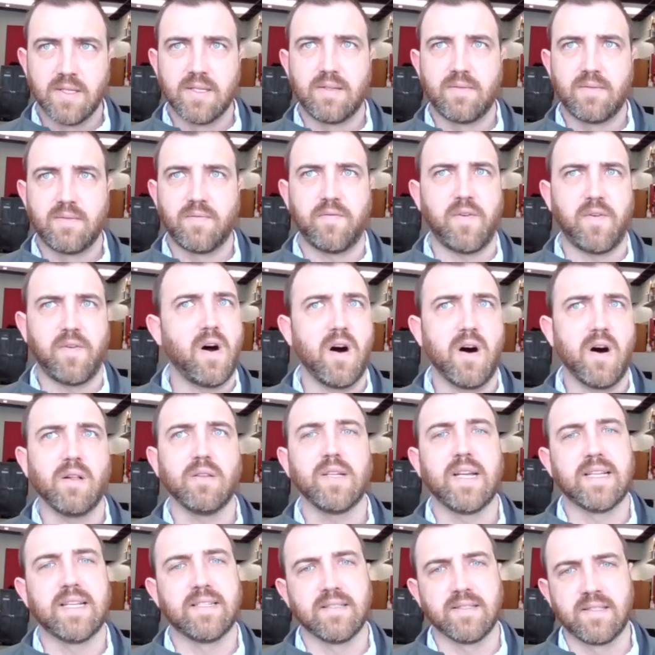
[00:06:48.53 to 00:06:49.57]
fall
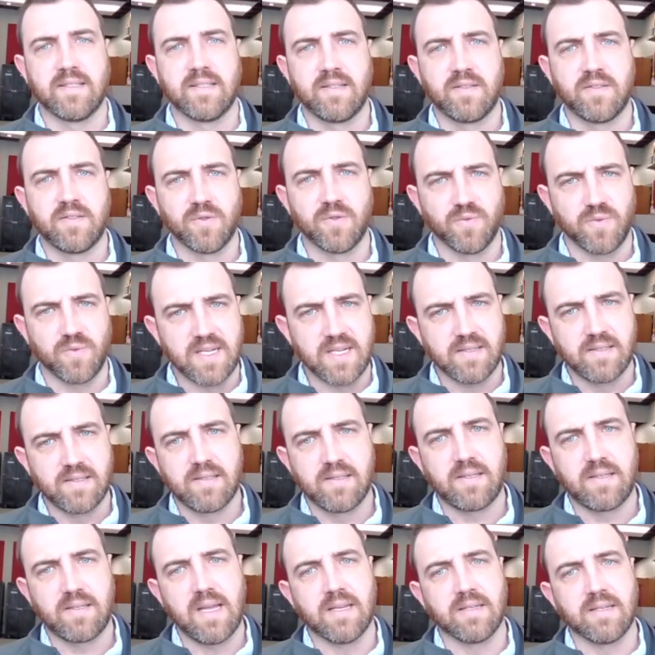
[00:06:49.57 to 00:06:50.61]
and to
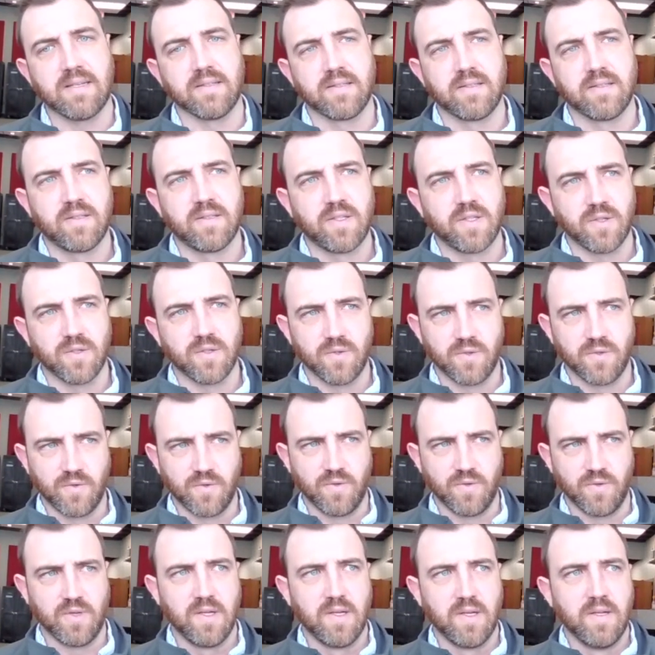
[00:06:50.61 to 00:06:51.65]
risk and
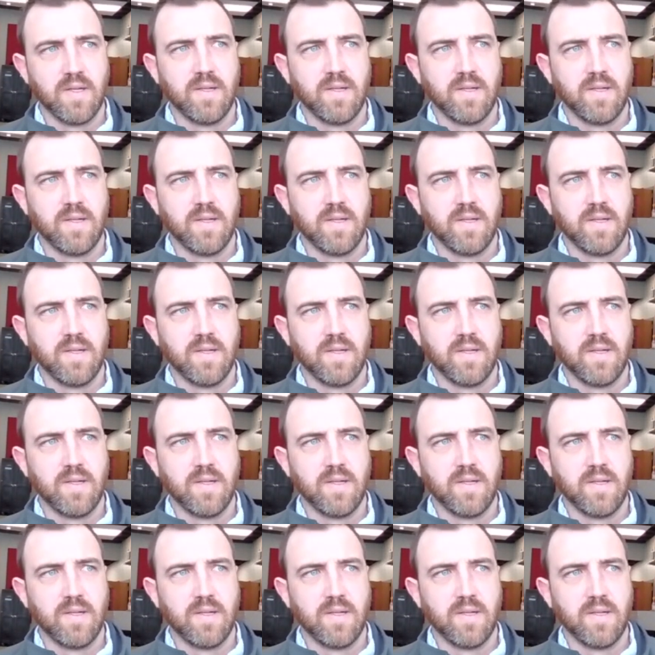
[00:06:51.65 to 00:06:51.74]
to